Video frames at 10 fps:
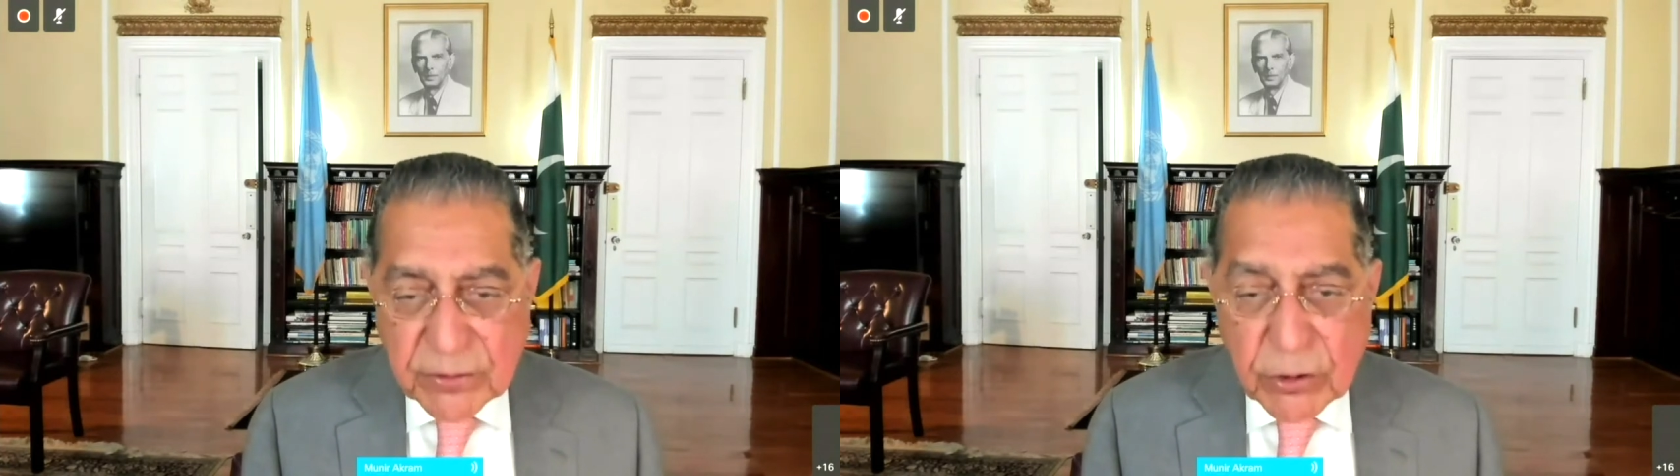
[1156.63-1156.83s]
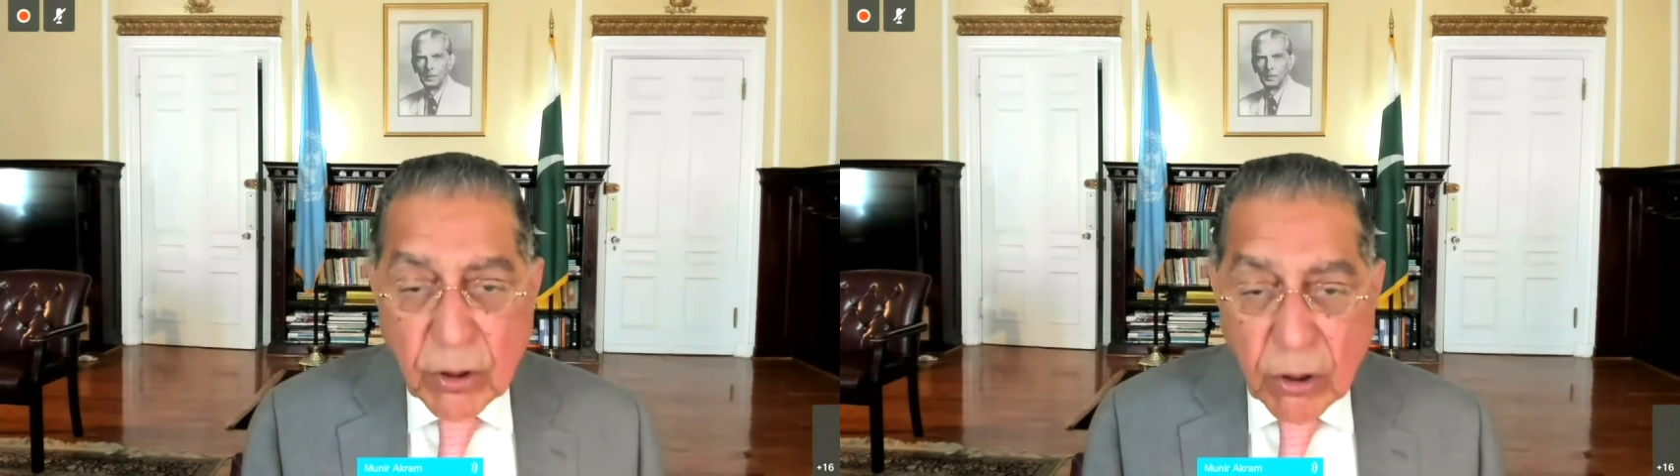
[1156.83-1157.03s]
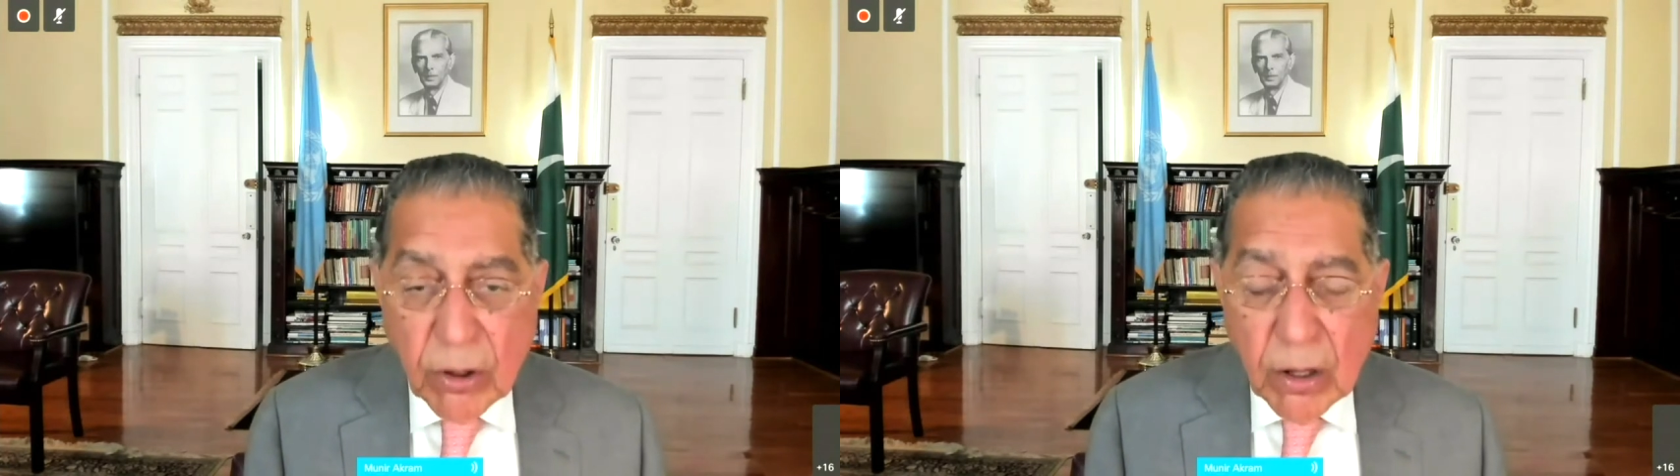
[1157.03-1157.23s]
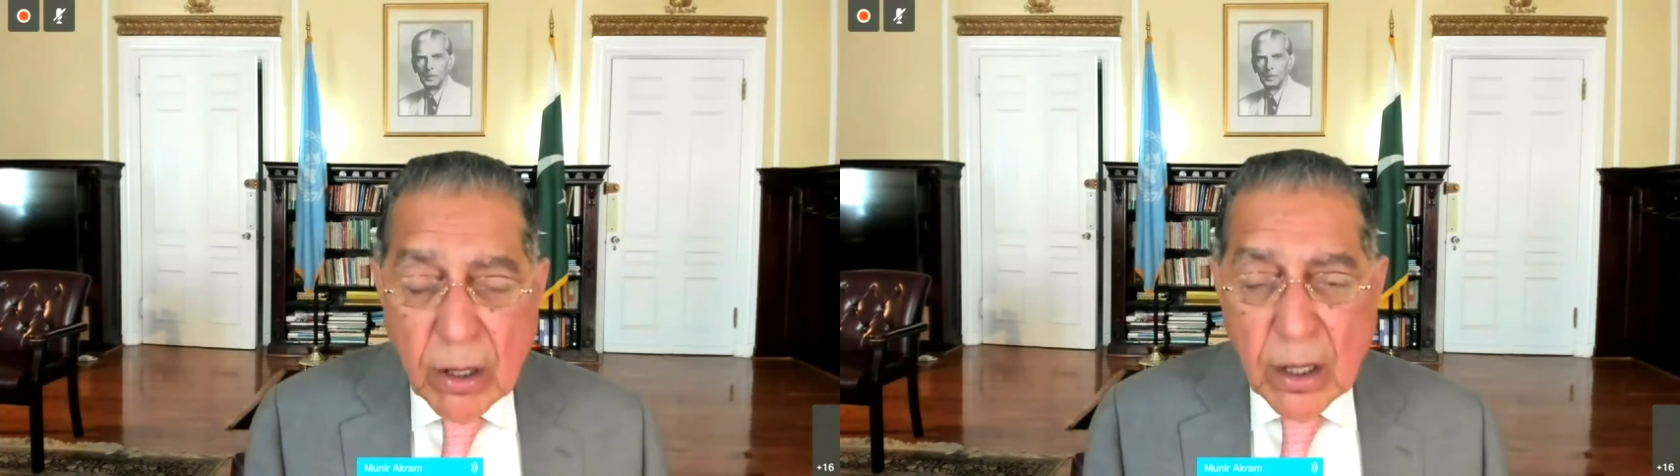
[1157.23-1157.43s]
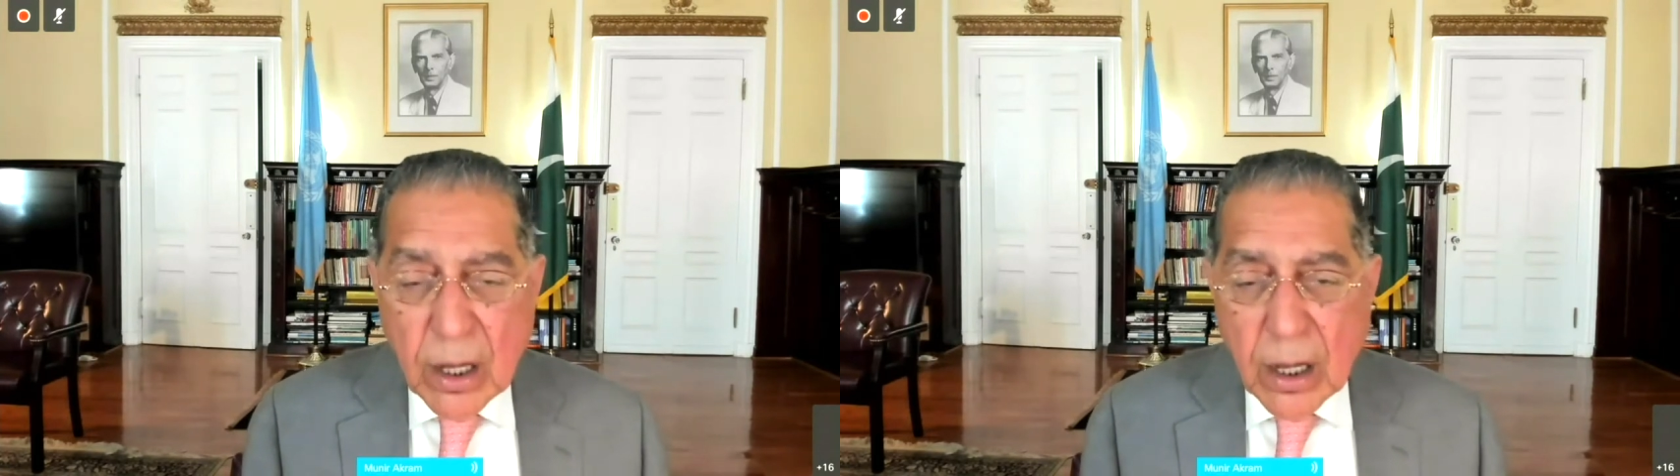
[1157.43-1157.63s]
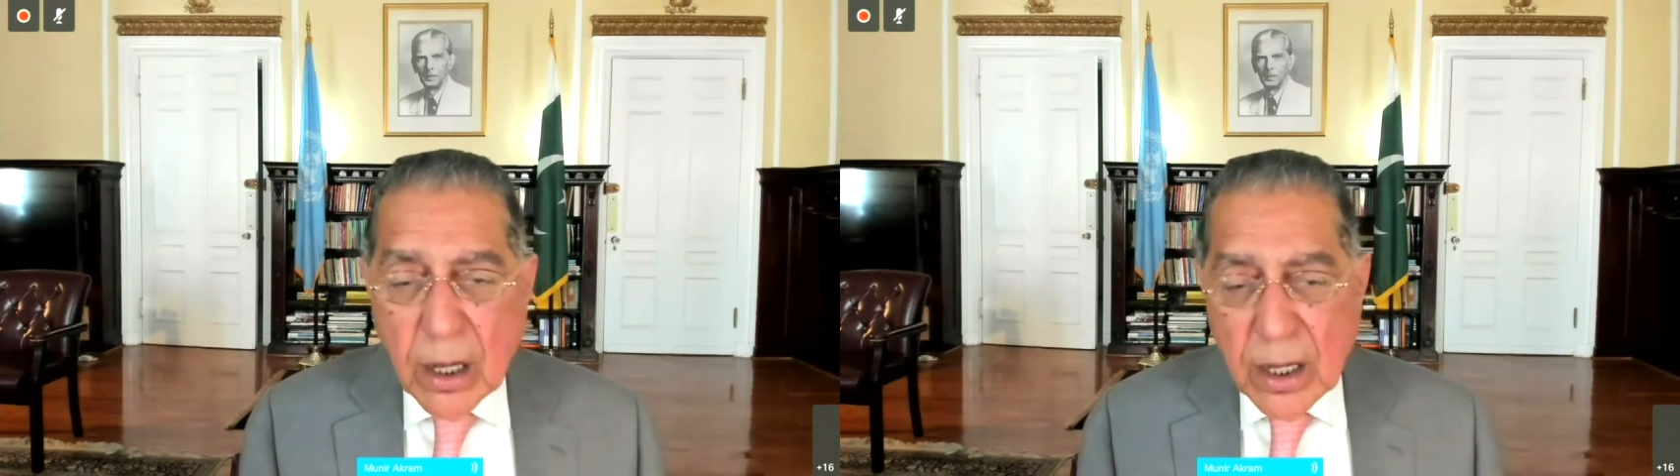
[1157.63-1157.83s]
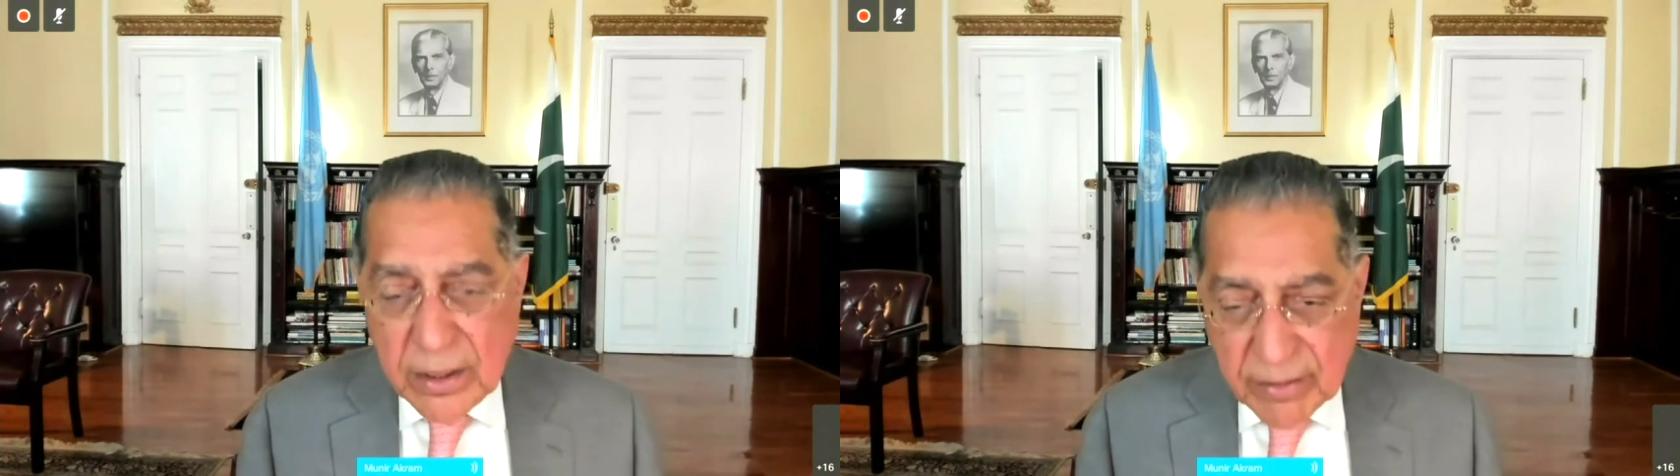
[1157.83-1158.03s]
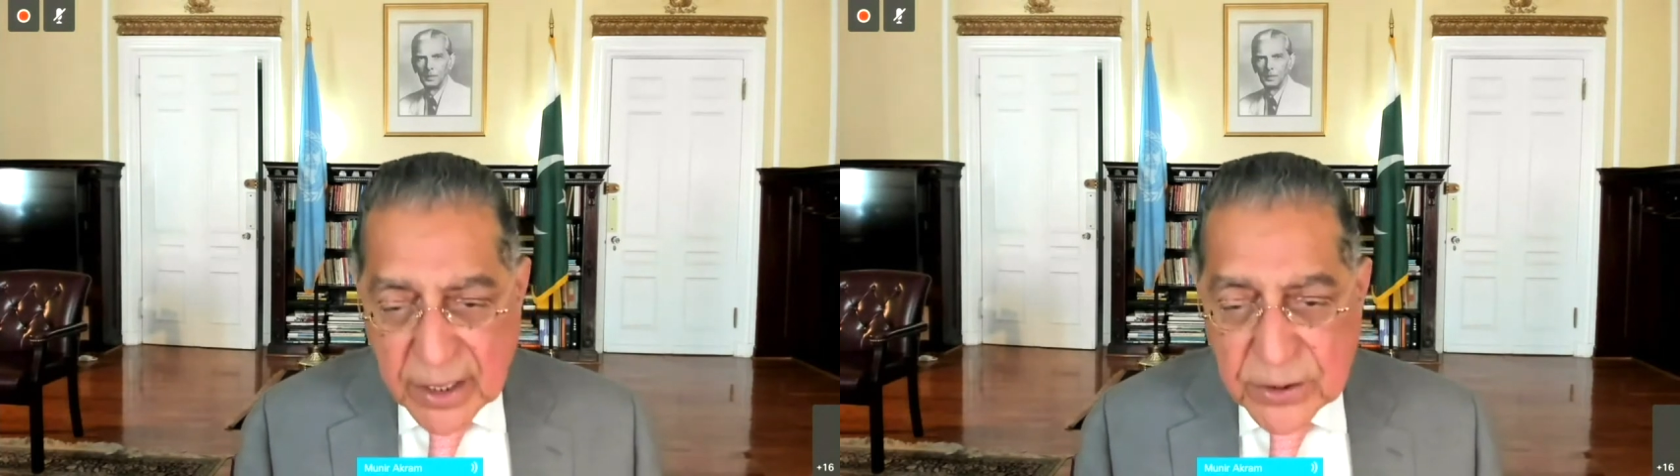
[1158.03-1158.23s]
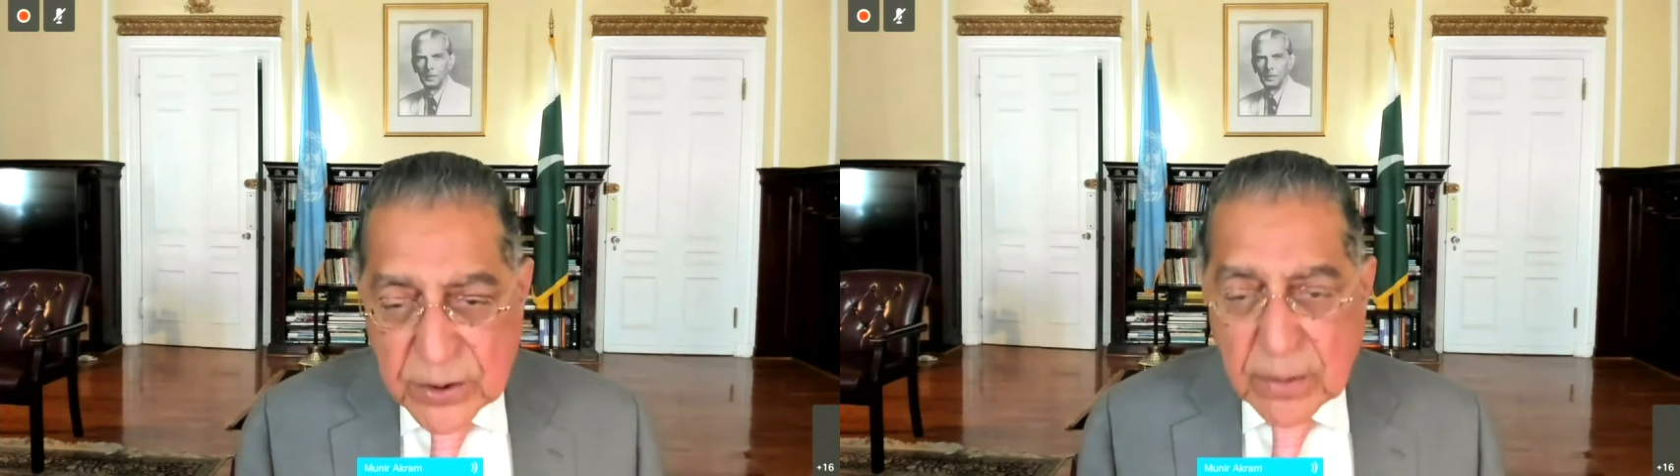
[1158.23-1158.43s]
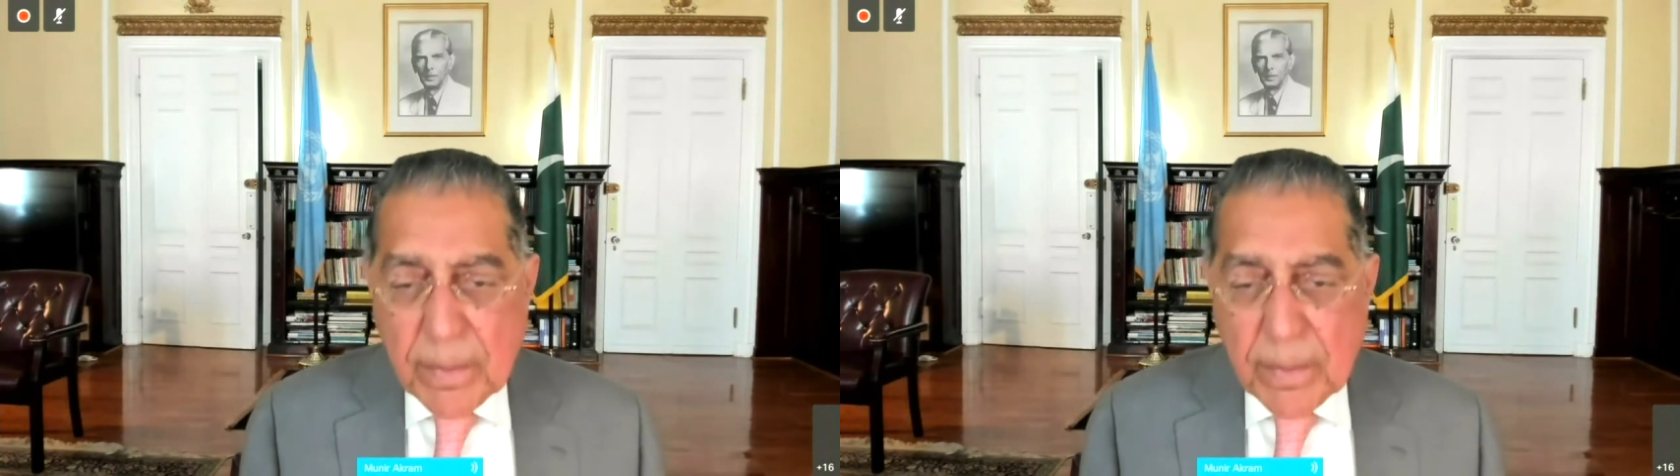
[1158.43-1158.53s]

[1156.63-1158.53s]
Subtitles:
for All event.